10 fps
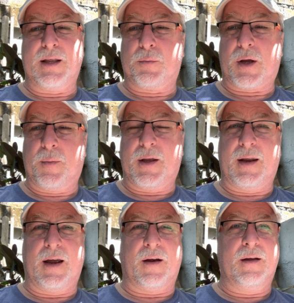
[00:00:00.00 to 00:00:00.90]
them come in
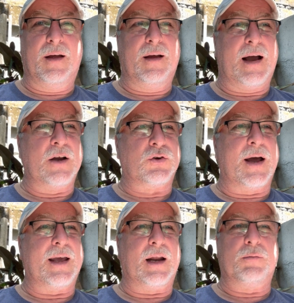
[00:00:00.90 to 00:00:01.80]
here. I try
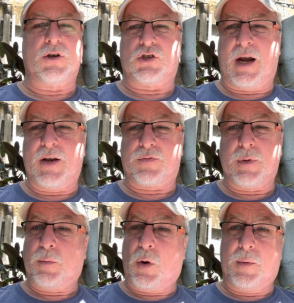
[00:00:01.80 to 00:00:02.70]
to get them to change from the
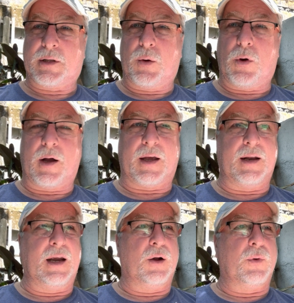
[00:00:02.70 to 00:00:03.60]
moment they walk in here.